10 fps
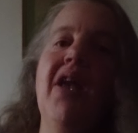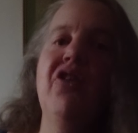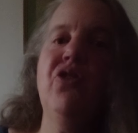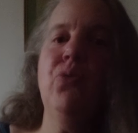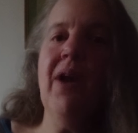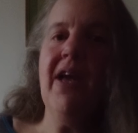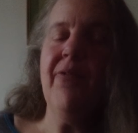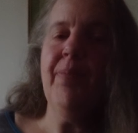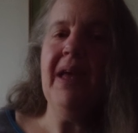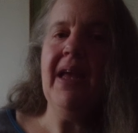a new way
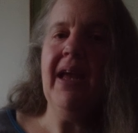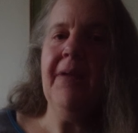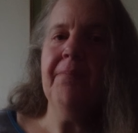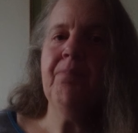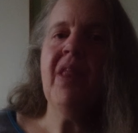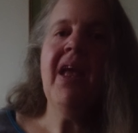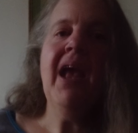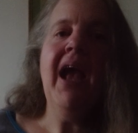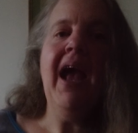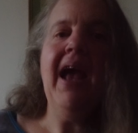of being.
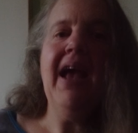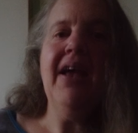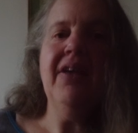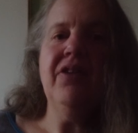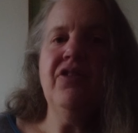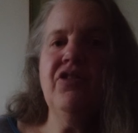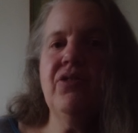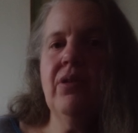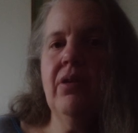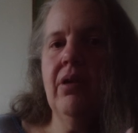And
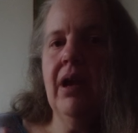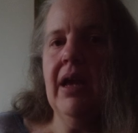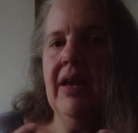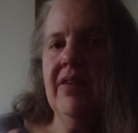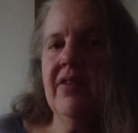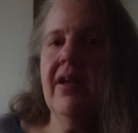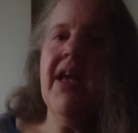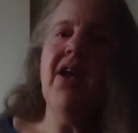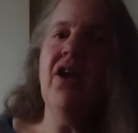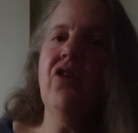it's
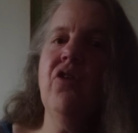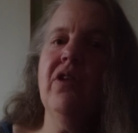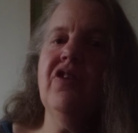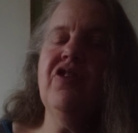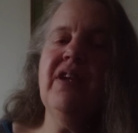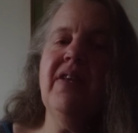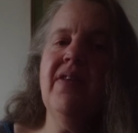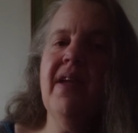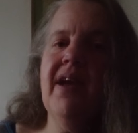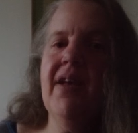like acknowledging
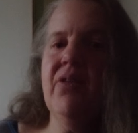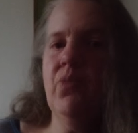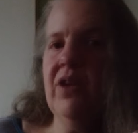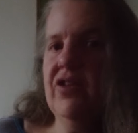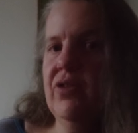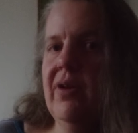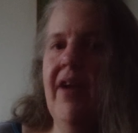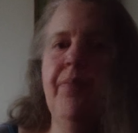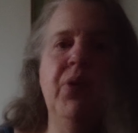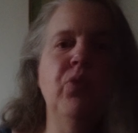that we do
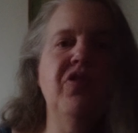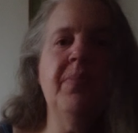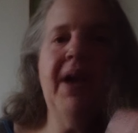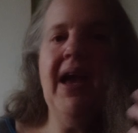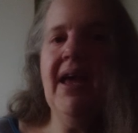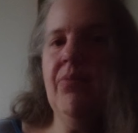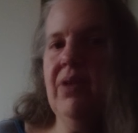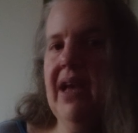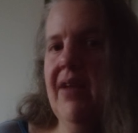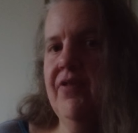have bills to pay, and
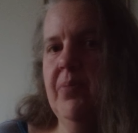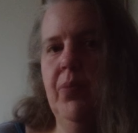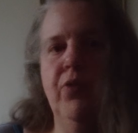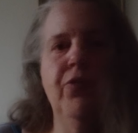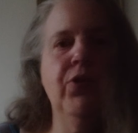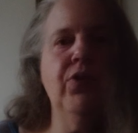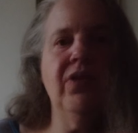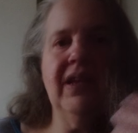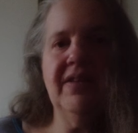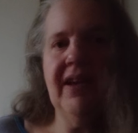we have to put food
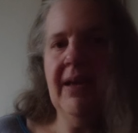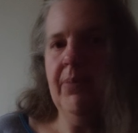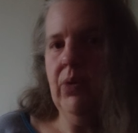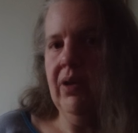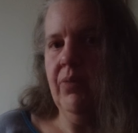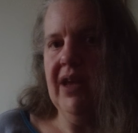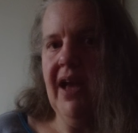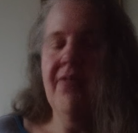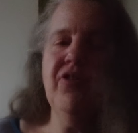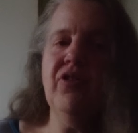on our table, and we
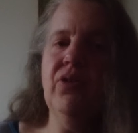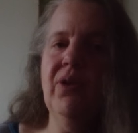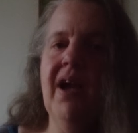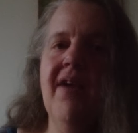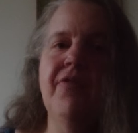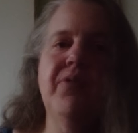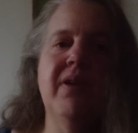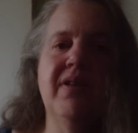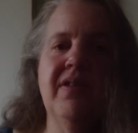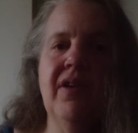have to look after
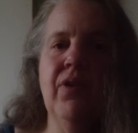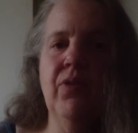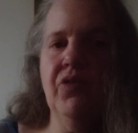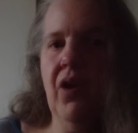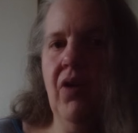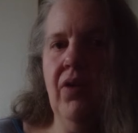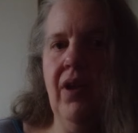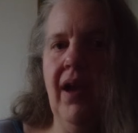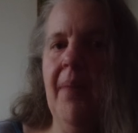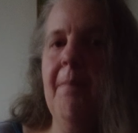ourselves
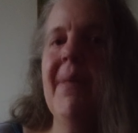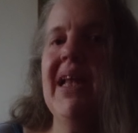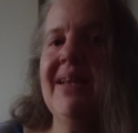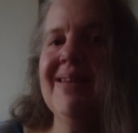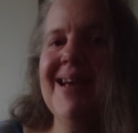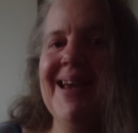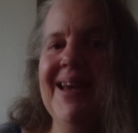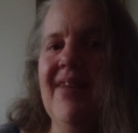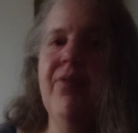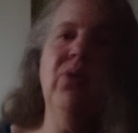on a mundane
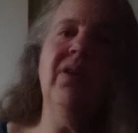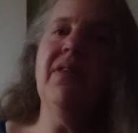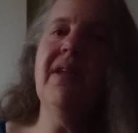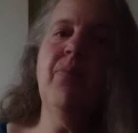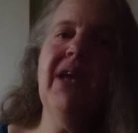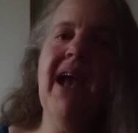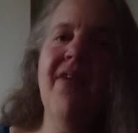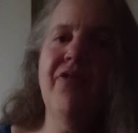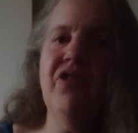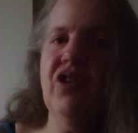level, and then we
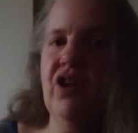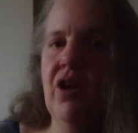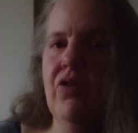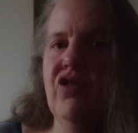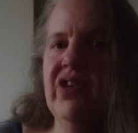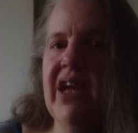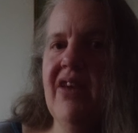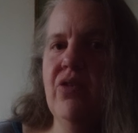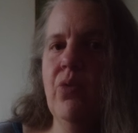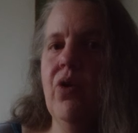have to
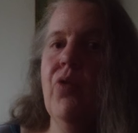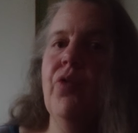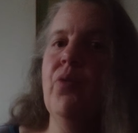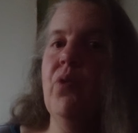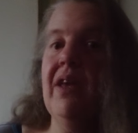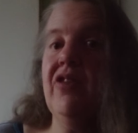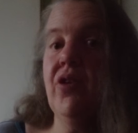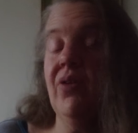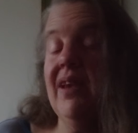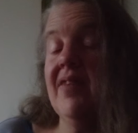negotiate a world that we
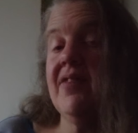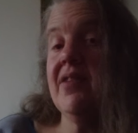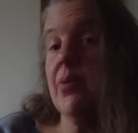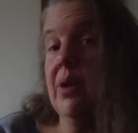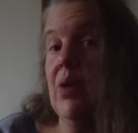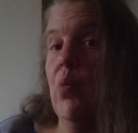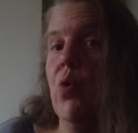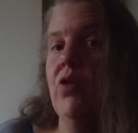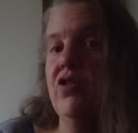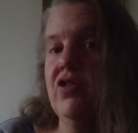don't necessarily
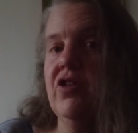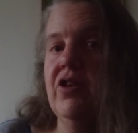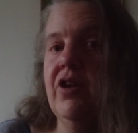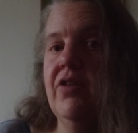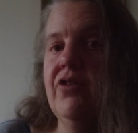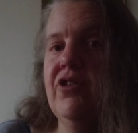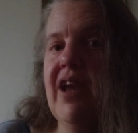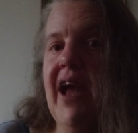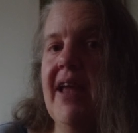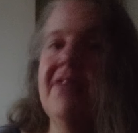want to
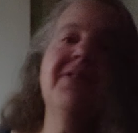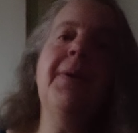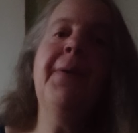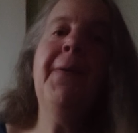negotiate.